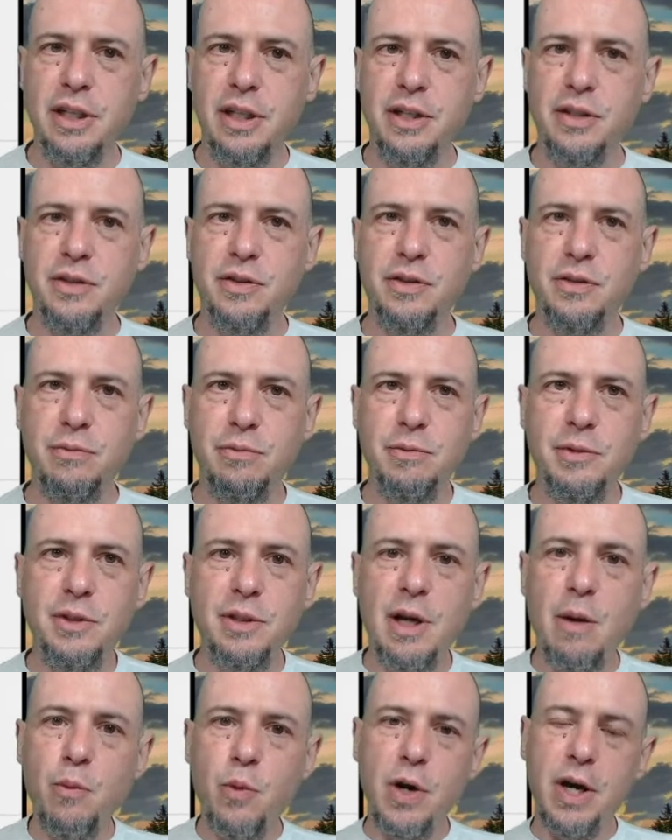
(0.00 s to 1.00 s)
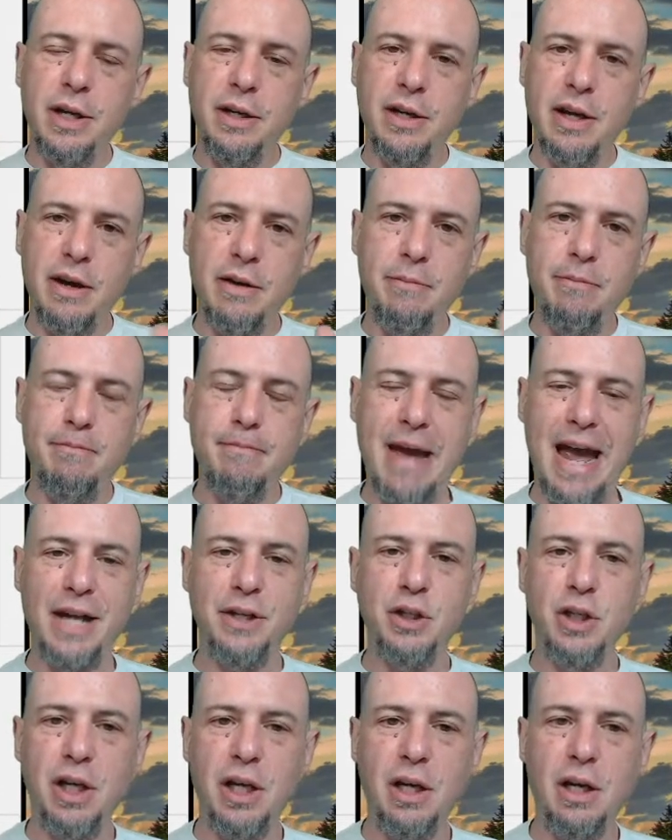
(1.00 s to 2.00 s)
is somewhat
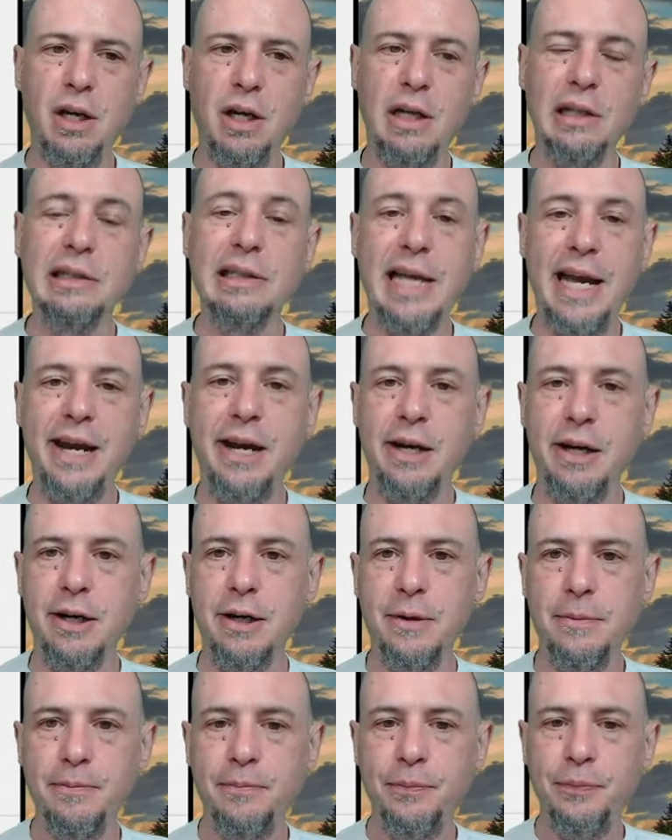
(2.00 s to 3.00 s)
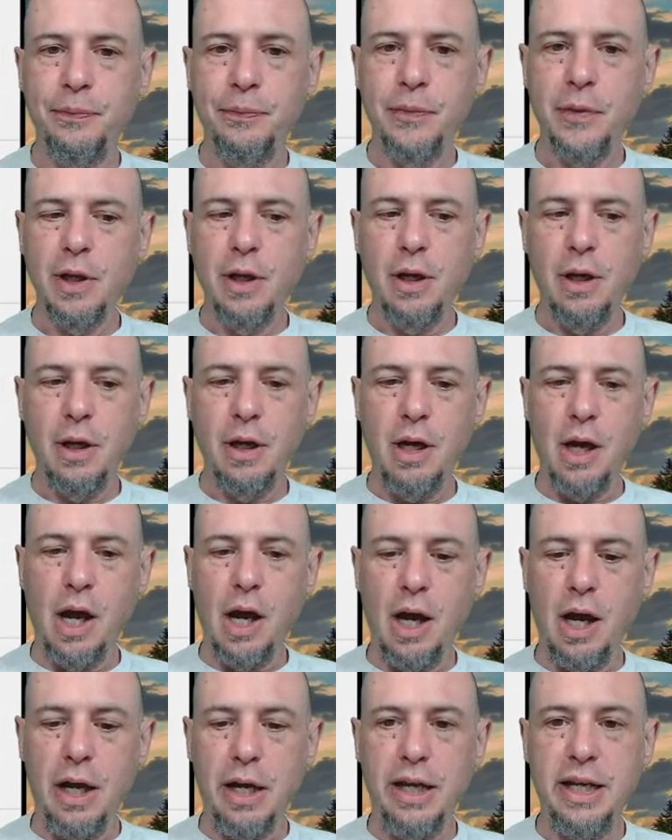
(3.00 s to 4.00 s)
matching a layer
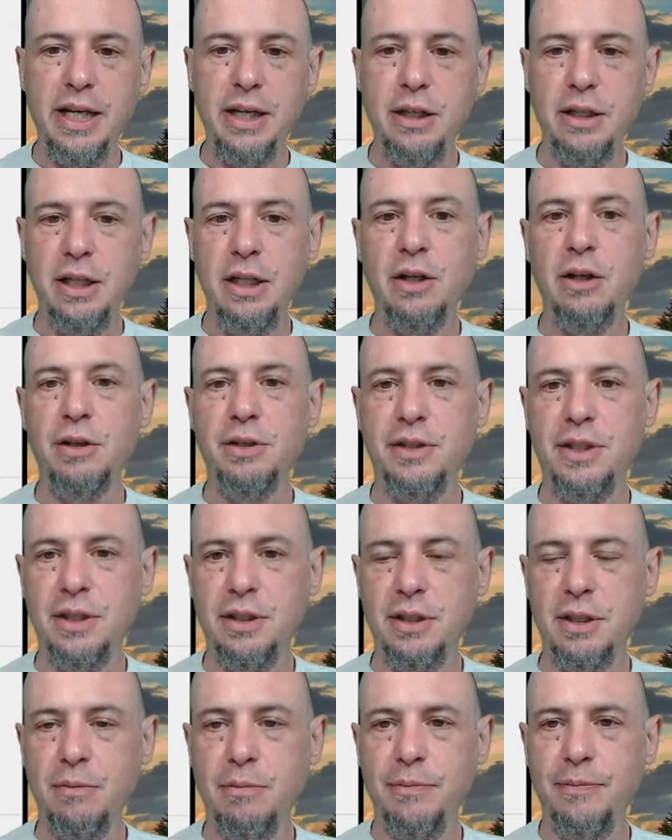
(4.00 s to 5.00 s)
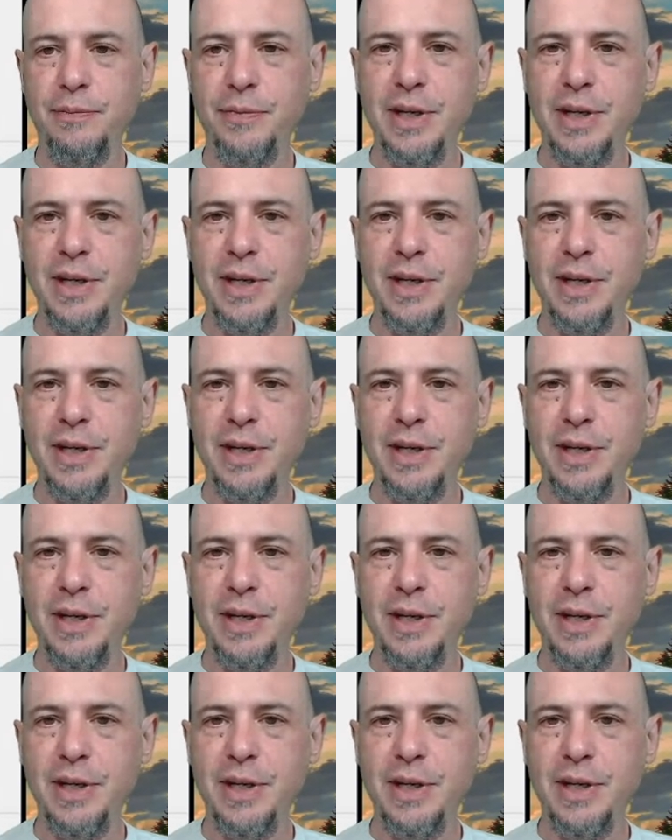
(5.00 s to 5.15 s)
uh, in, in our system.